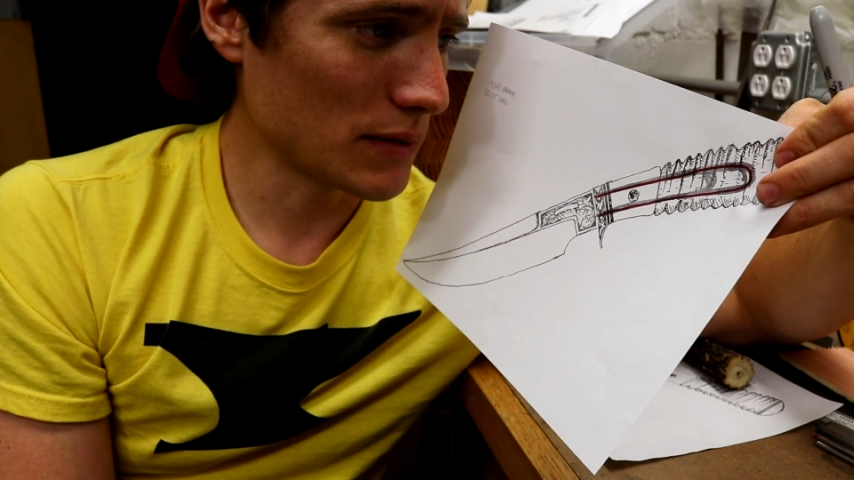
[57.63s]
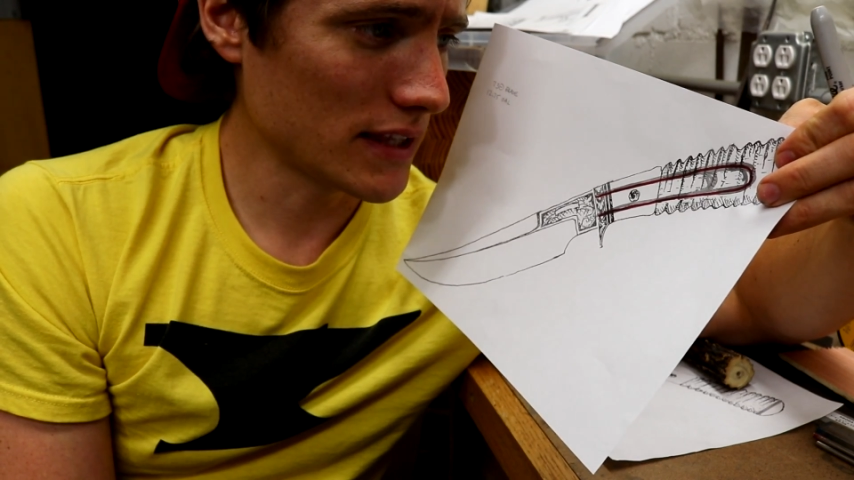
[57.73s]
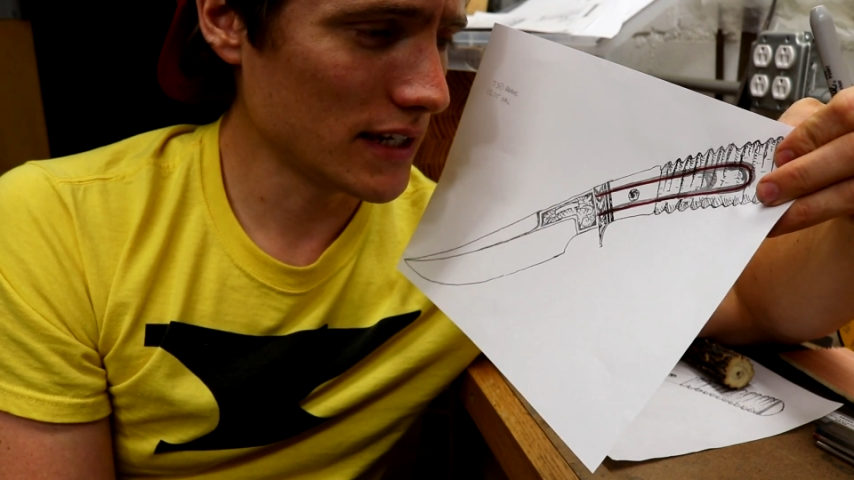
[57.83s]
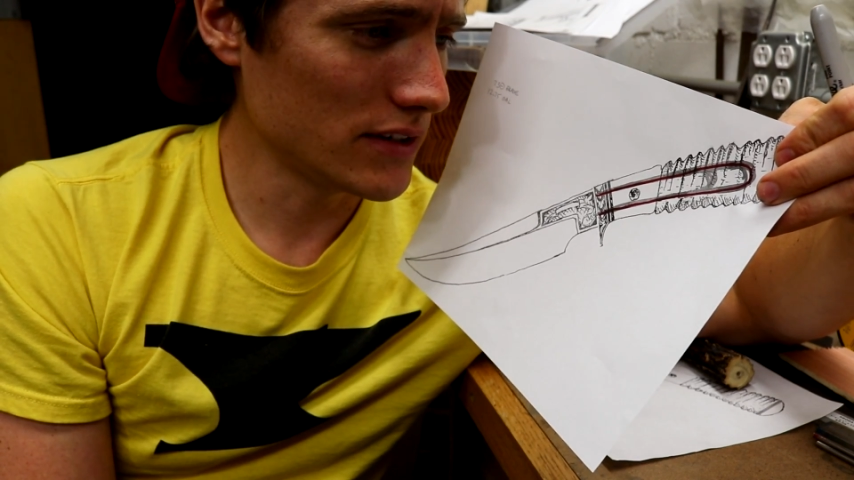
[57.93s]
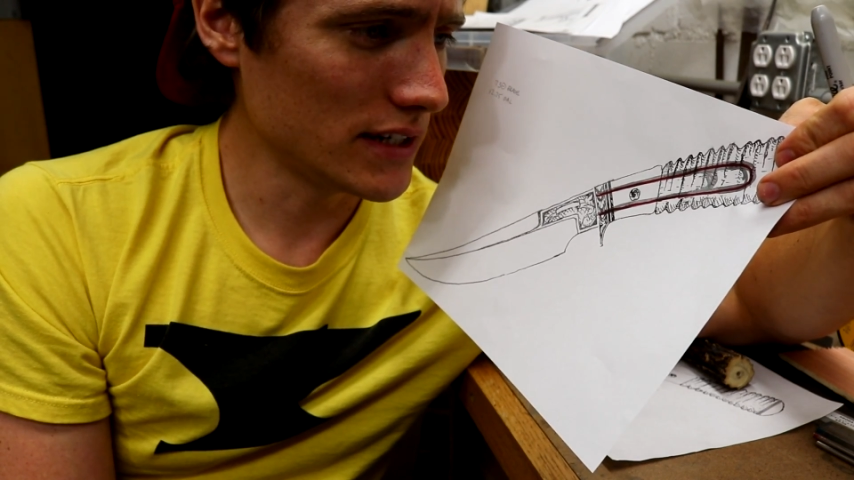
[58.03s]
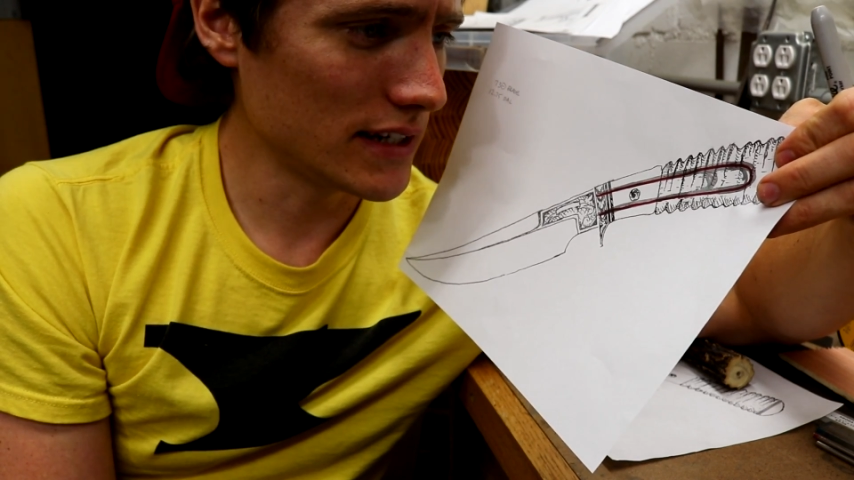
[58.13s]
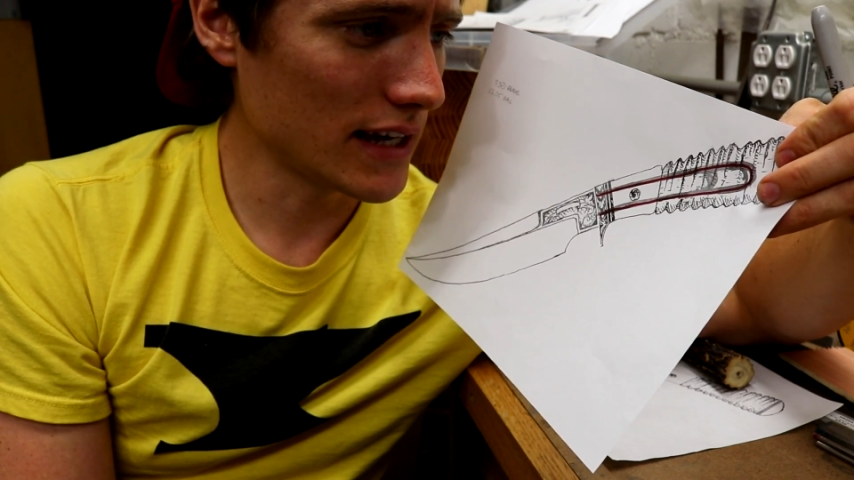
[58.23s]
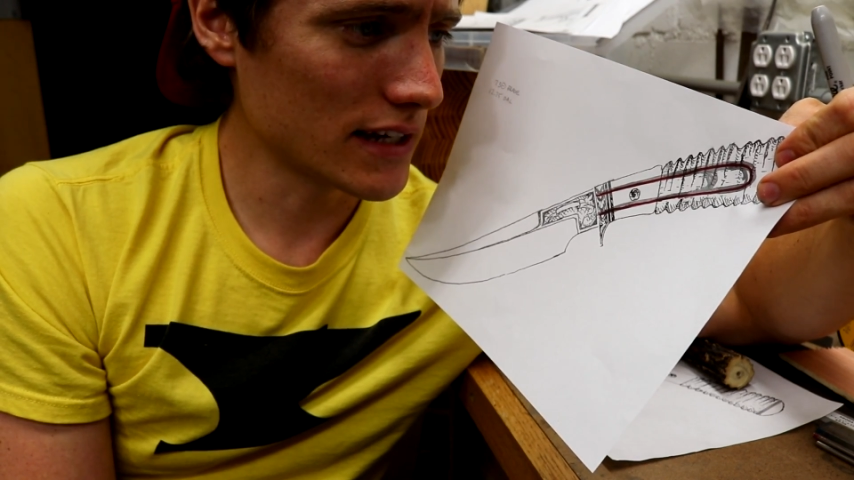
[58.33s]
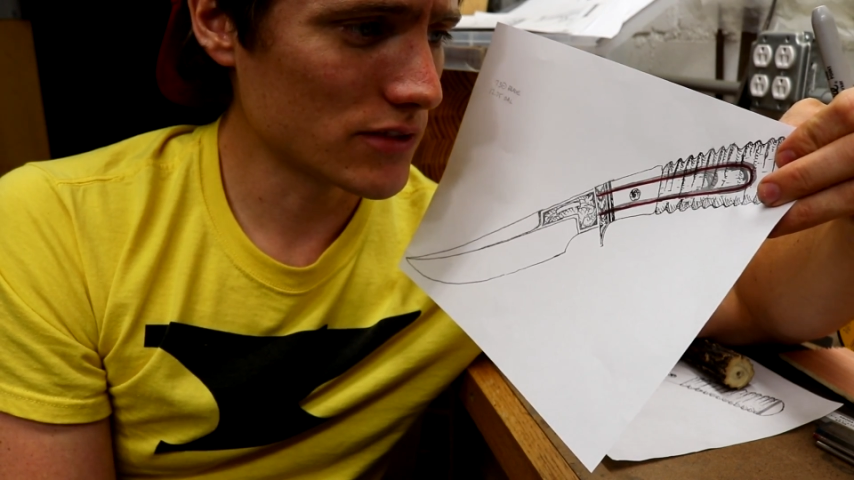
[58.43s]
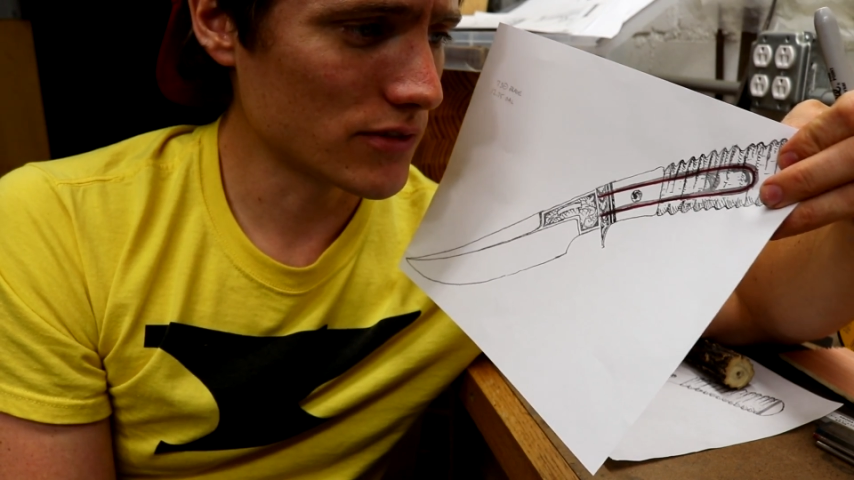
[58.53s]
I think you need
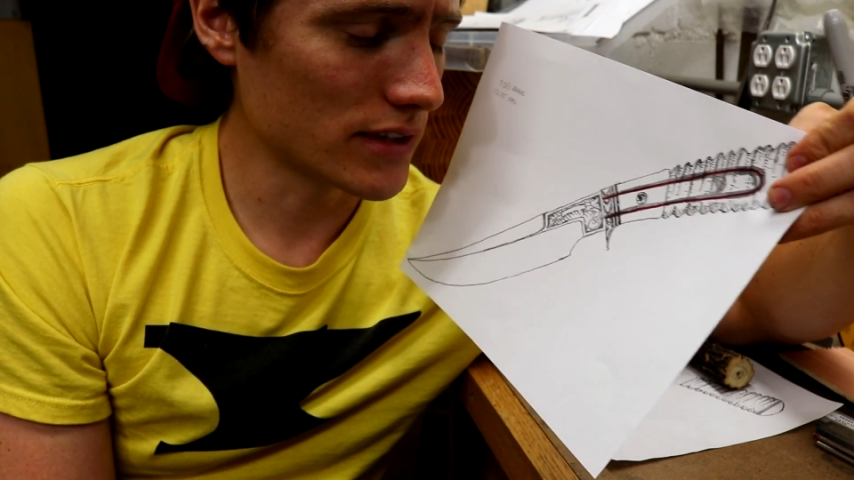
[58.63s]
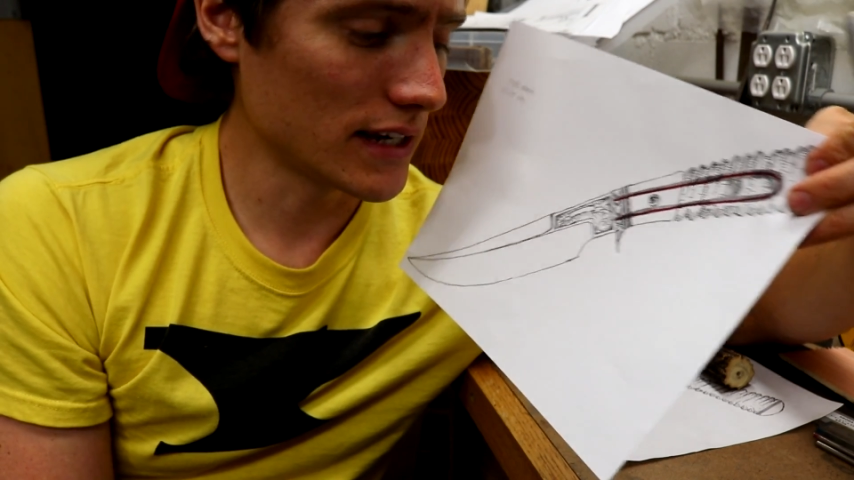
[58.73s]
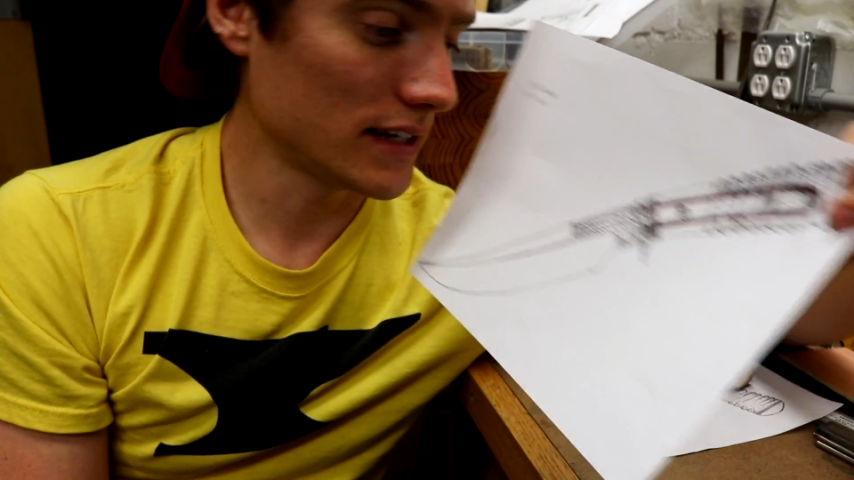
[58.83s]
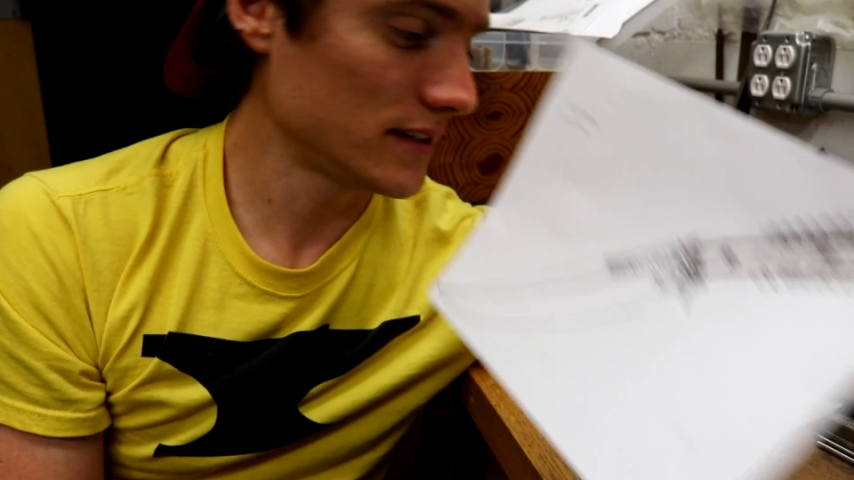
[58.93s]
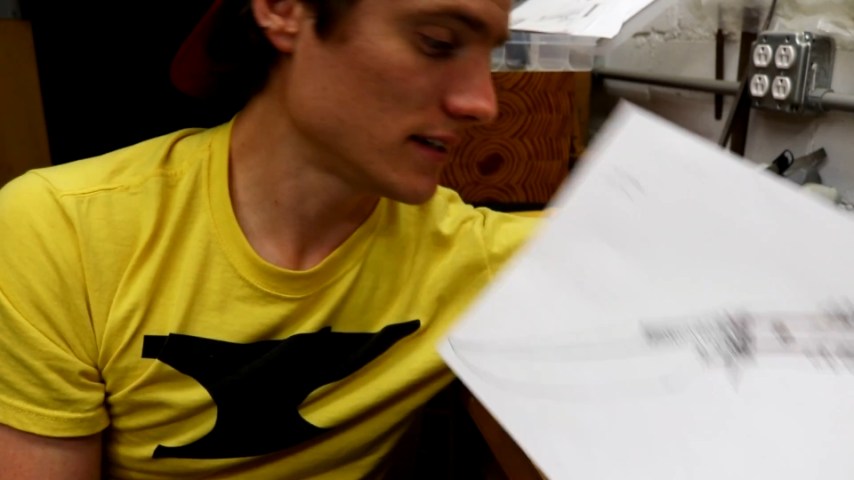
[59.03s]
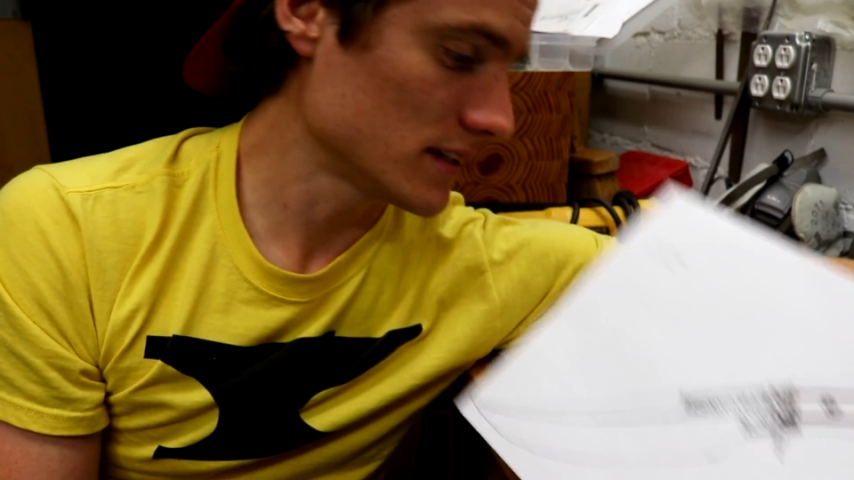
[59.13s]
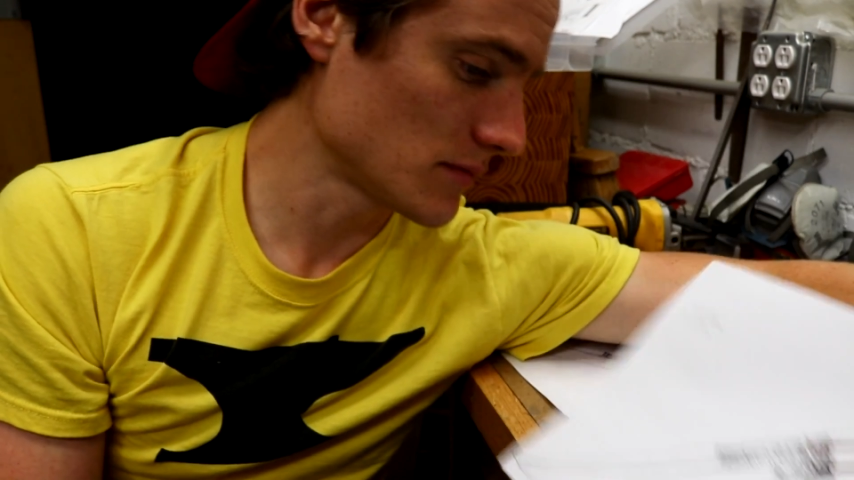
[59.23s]
gas for that.